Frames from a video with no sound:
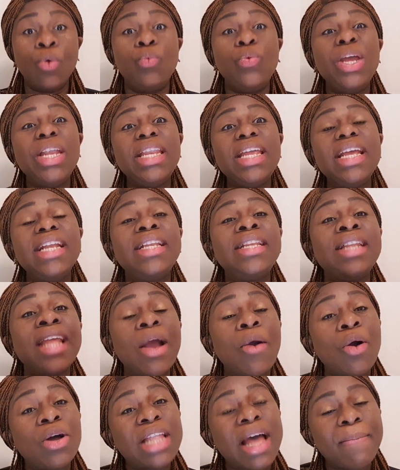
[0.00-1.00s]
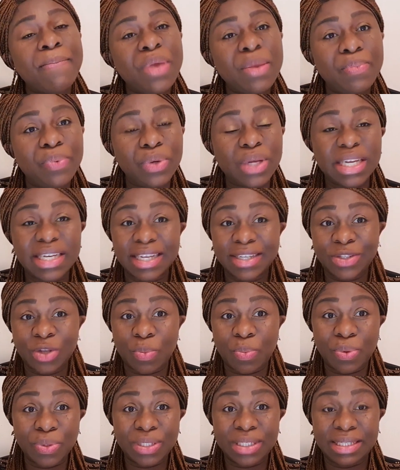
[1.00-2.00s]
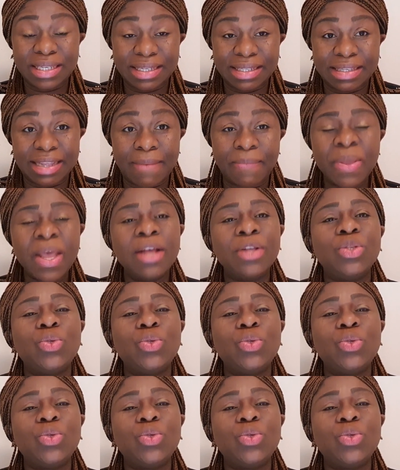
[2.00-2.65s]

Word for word: We need the other people in the support system